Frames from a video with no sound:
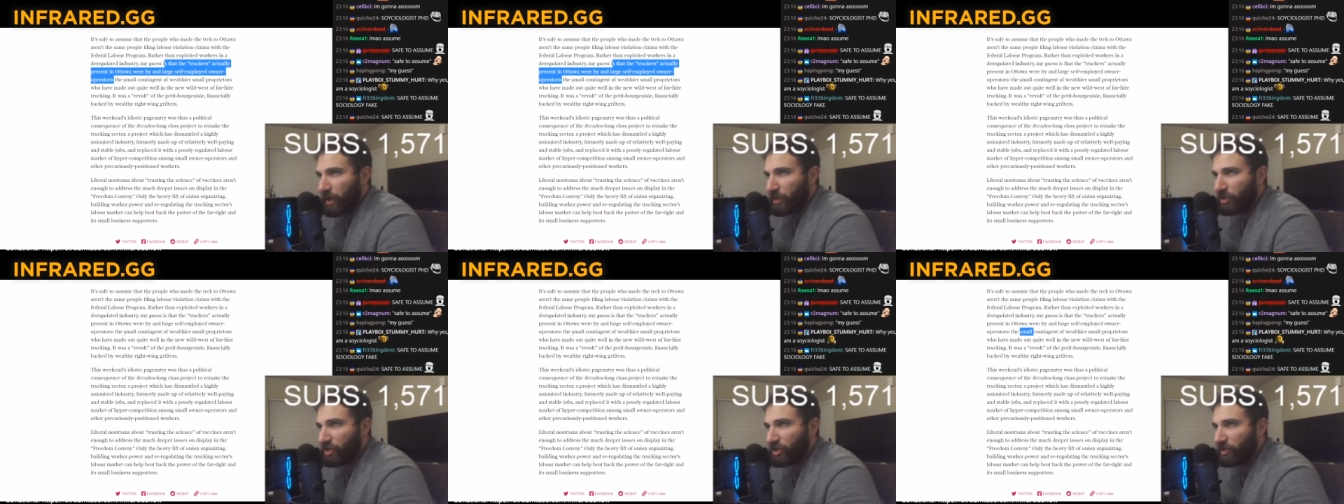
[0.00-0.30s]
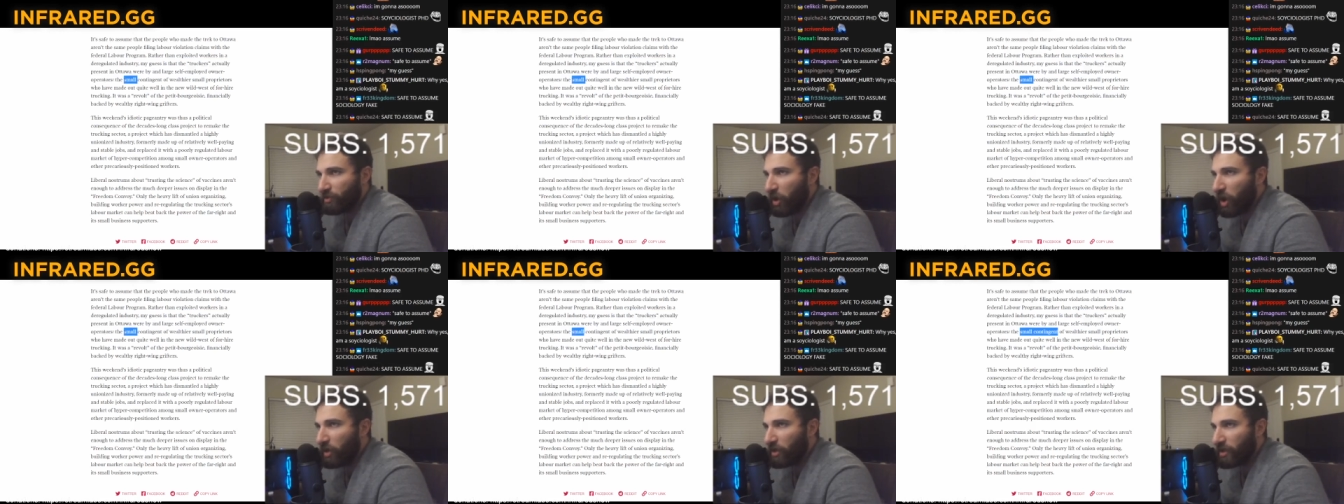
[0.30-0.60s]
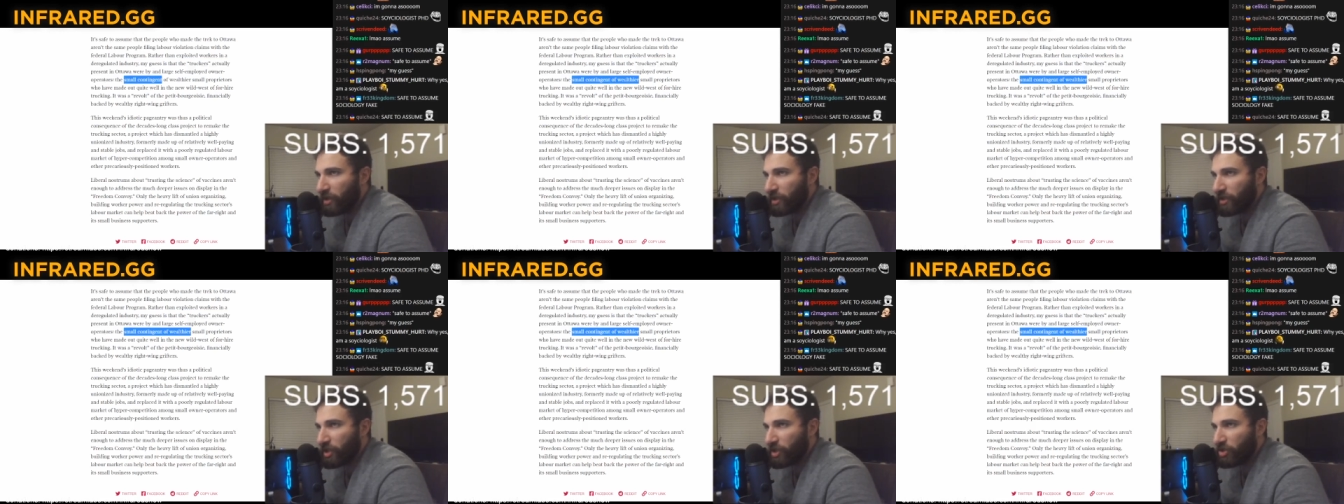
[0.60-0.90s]
This small
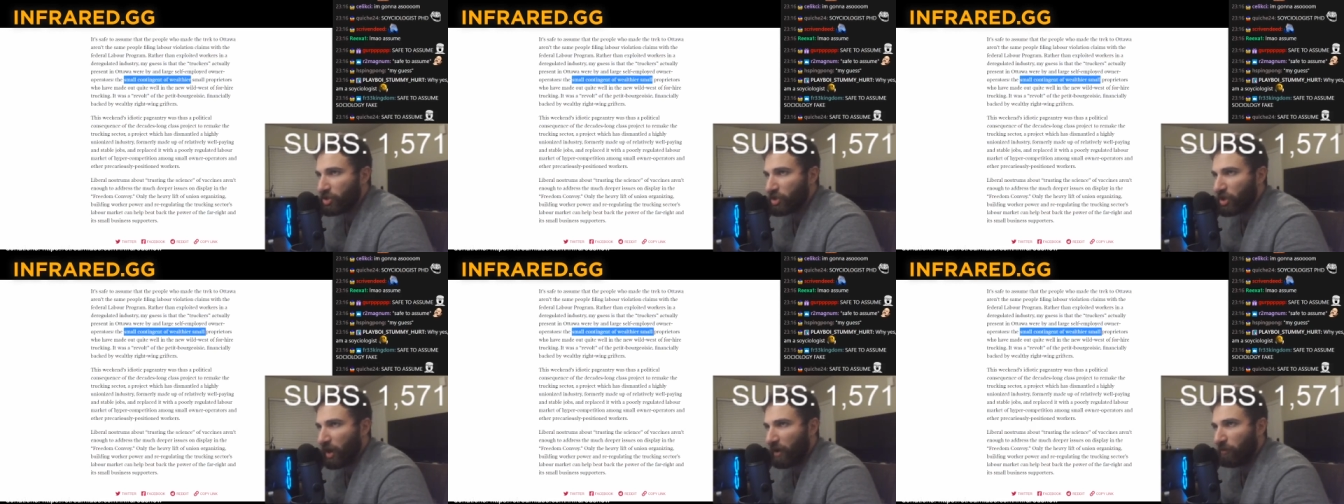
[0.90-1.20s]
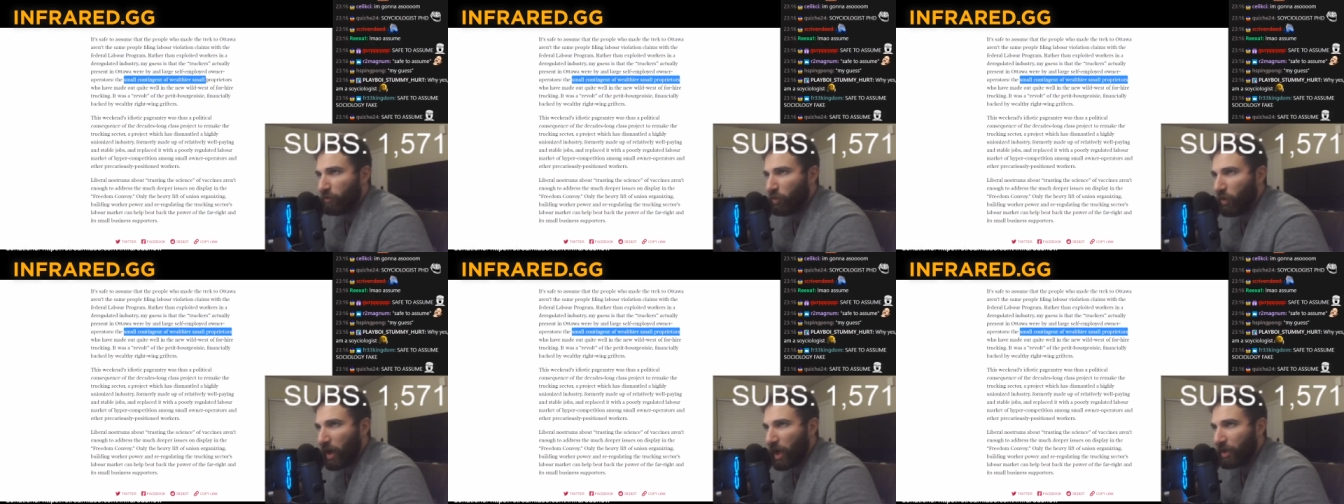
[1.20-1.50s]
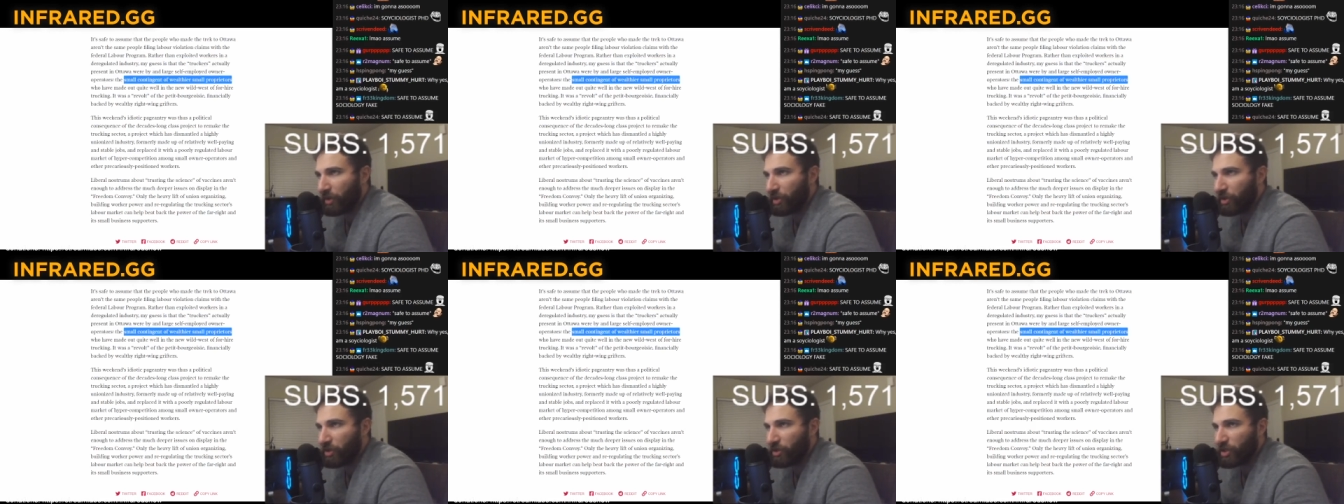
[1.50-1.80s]
contingent of
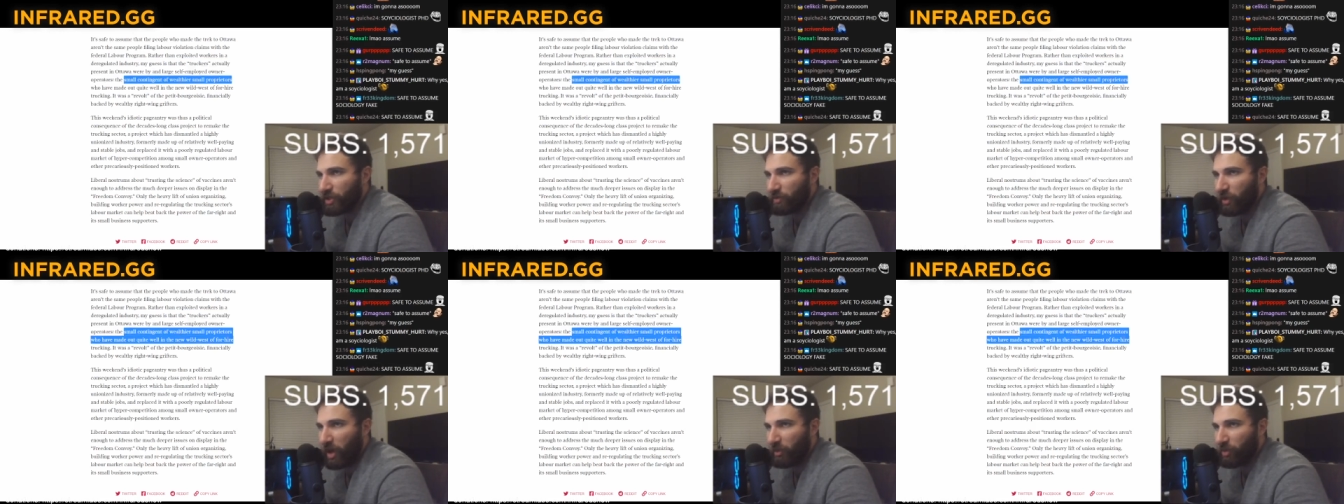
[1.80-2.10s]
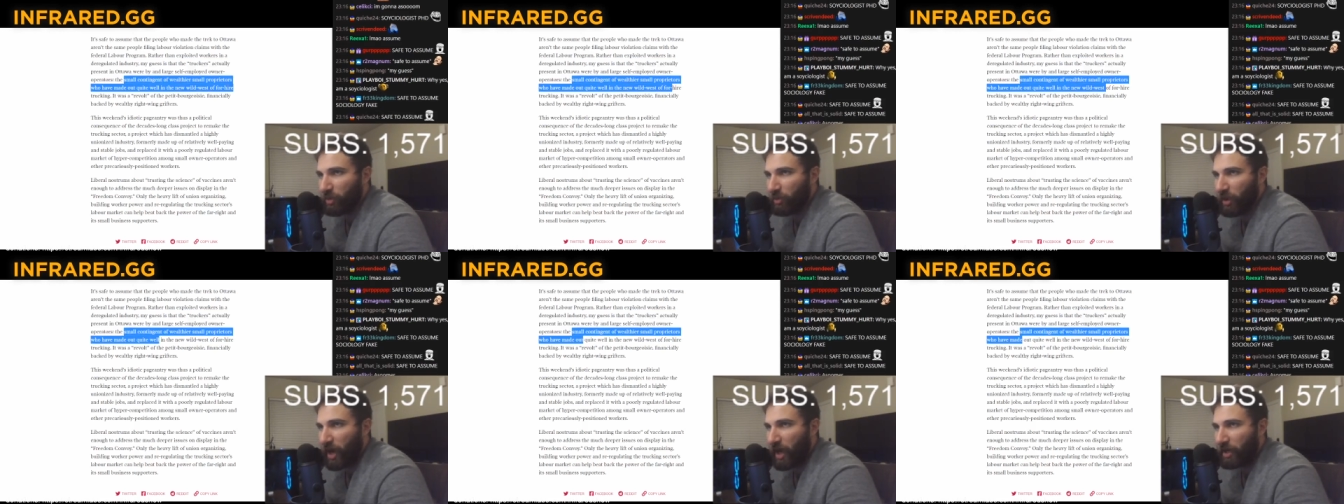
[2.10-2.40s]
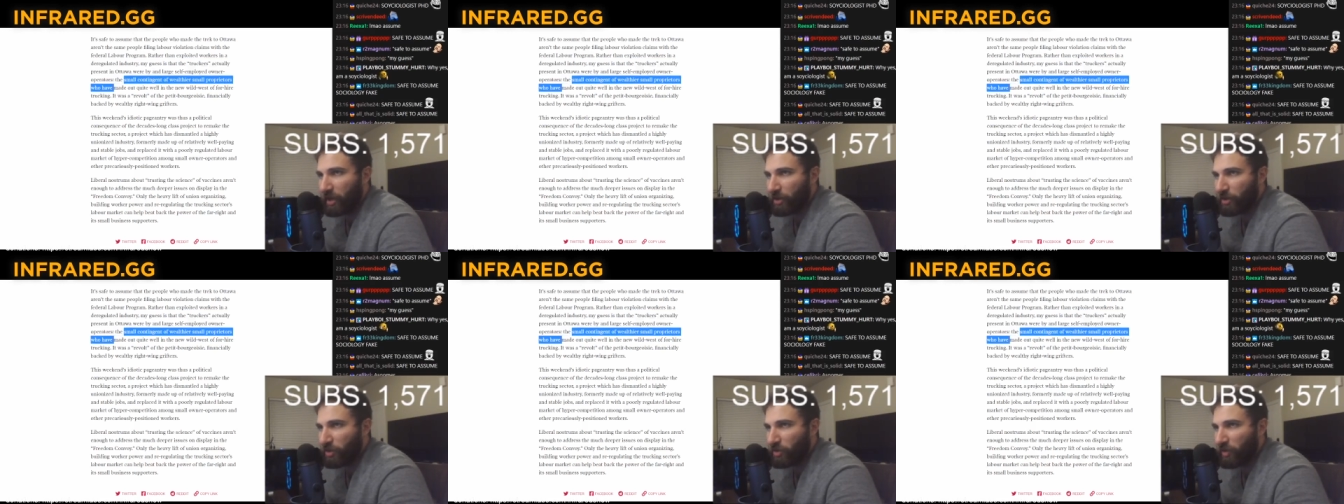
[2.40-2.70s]
wealthier small
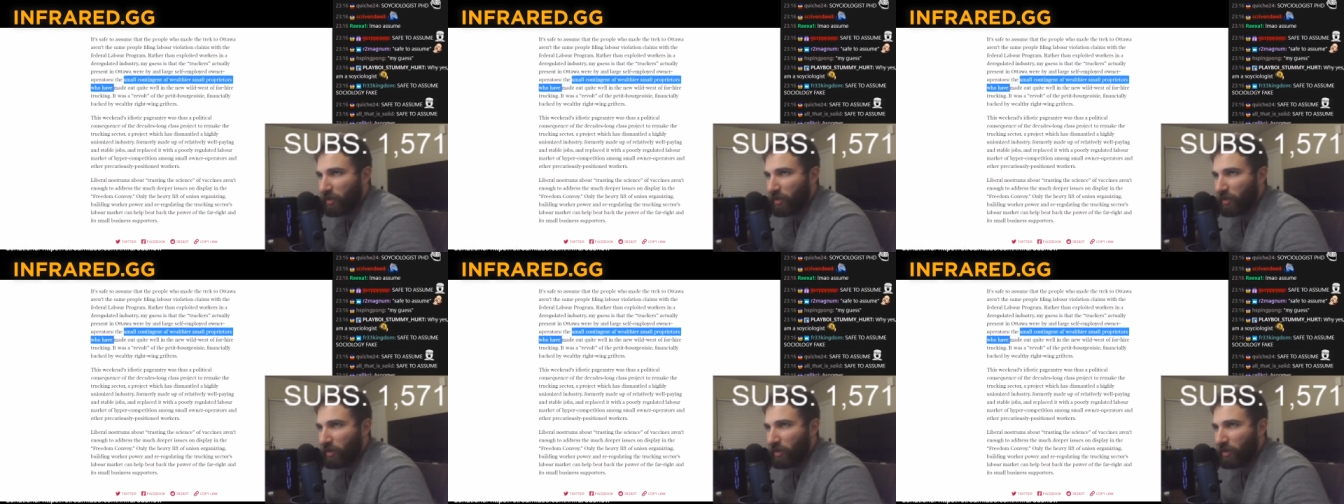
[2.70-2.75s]
proprietors